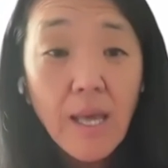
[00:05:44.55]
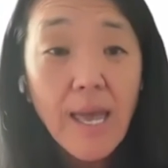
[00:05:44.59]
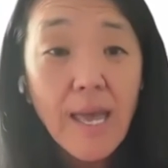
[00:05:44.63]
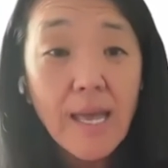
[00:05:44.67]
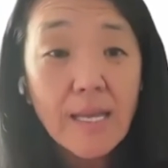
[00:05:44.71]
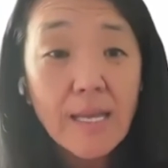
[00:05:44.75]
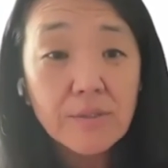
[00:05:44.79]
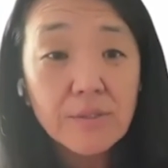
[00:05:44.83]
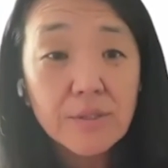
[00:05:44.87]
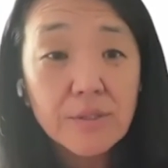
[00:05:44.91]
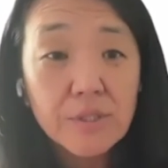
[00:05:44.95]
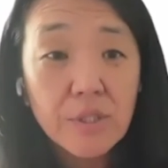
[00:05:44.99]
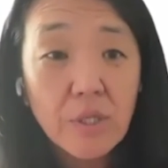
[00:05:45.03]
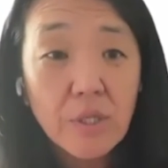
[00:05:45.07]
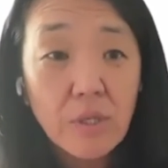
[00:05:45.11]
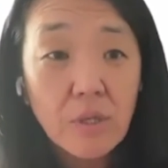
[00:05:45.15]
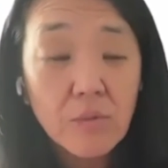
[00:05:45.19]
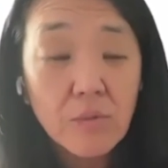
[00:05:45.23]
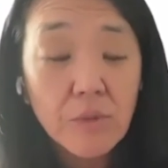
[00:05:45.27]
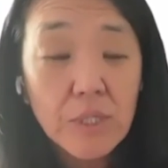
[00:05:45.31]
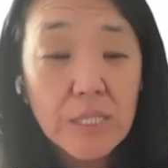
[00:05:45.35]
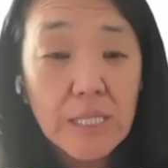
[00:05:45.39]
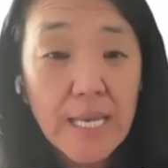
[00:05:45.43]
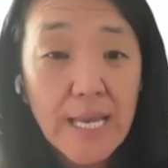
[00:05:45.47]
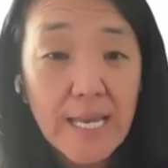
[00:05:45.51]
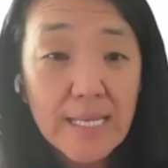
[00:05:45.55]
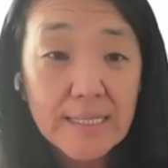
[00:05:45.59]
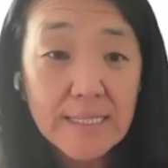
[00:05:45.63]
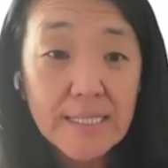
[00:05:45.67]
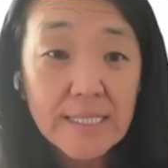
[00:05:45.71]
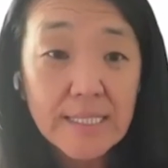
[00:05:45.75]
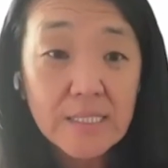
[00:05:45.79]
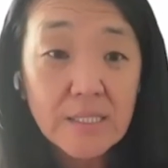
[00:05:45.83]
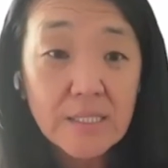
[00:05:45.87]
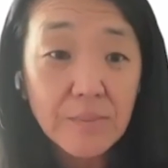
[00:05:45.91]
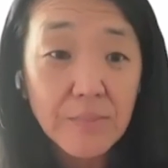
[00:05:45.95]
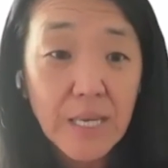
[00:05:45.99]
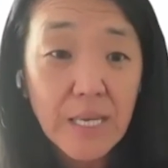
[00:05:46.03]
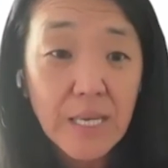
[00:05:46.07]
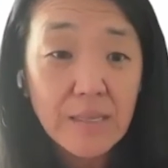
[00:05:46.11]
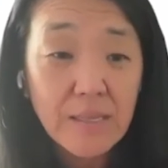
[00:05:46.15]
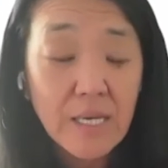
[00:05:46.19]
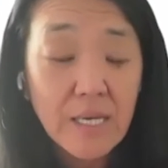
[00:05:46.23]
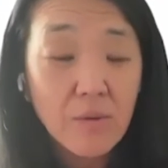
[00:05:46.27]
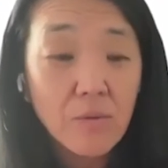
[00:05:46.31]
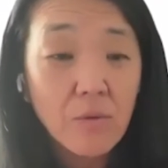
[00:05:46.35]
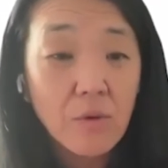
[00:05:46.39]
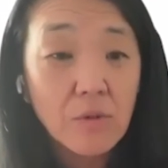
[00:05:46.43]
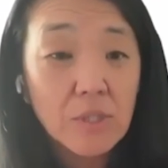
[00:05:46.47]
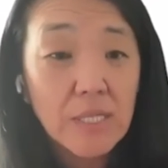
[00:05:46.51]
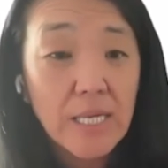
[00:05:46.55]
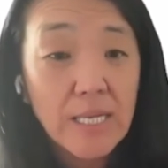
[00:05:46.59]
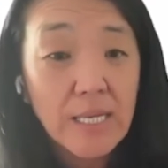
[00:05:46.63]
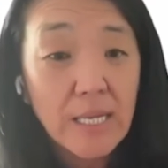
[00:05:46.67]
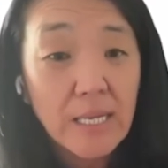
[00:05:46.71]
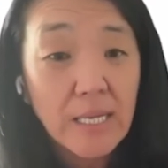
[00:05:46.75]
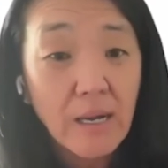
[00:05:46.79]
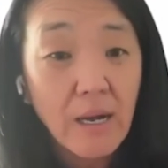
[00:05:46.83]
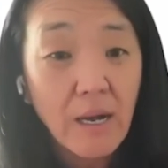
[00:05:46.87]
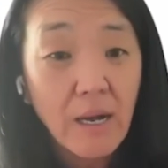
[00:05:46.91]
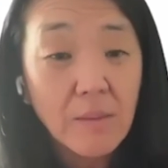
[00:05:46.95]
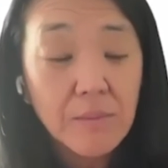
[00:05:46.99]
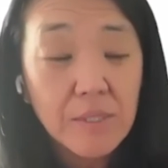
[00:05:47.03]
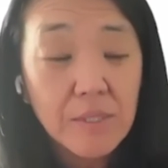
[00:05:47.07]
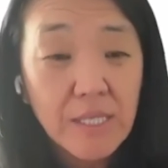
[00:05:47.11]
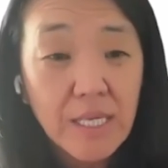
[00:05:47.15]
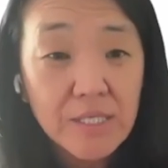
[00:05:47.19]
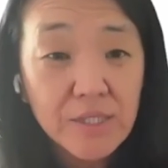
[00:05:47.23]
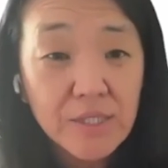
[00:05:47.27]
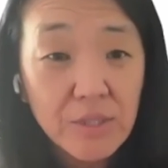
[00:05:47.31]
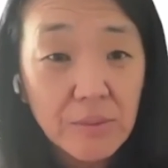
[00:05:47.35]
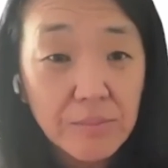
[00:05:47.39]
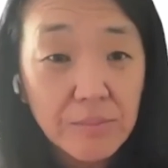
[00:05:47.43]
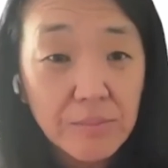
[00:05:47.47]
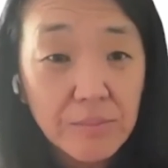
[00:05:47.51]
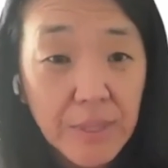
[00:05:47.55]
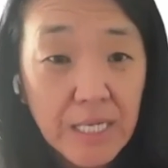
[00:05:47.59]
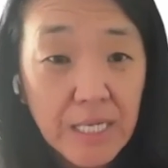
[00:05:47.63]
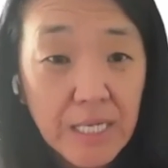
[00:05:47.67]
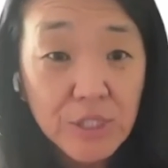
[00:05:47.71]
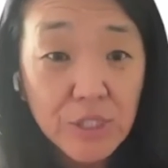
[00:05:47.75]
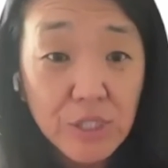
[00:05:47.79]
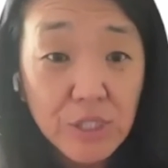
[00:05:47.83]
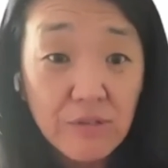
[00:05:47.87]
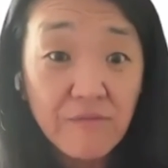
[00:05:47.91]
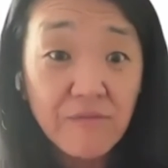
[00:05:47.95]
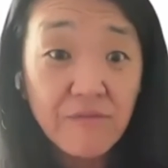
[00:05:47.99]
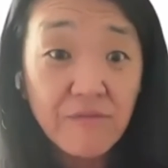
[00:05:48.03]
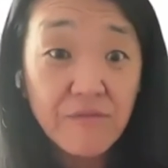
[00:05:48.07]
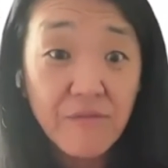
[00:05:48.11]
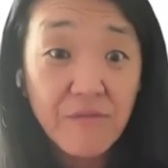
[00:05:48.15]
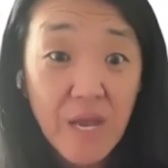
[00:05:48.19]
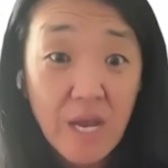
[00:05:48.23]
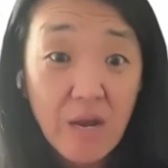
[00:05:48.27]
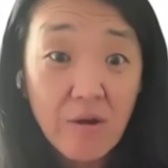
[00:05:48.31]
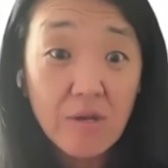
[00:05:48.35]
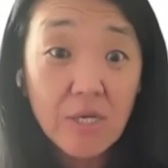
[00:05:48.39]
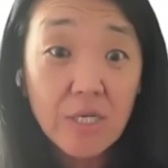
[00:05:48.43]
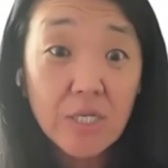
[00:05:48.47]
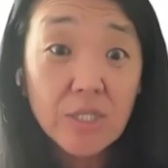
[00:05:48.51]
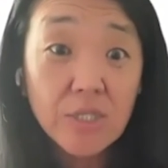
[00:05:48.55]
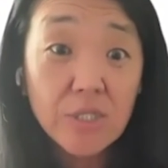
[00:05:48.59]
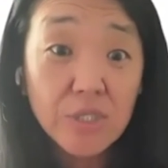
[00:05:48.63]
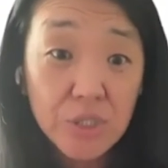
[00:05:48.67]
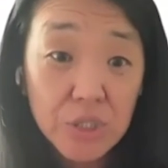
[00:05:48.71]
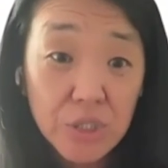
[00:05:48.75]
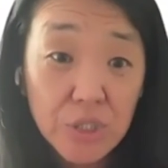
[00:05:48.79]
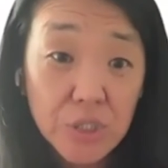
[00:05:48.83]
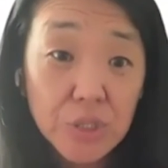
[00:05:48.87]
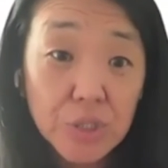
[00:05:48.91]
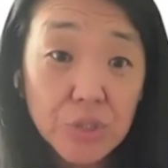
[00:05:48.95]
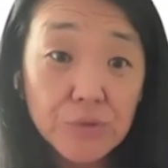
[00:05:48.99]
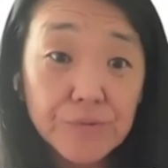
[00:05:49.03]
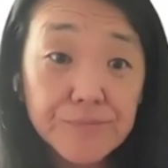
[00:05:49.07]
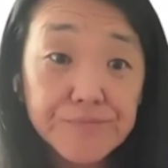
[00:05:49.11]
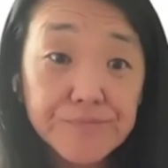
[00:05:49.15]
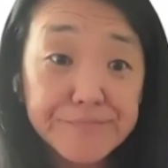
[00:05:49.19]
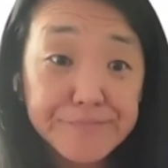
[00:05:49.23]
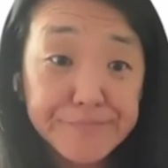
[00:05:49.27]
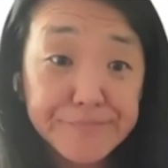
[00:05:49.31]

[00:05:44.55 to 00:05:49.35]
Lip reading: And so we anticipate that we'll get a combination patient very soon.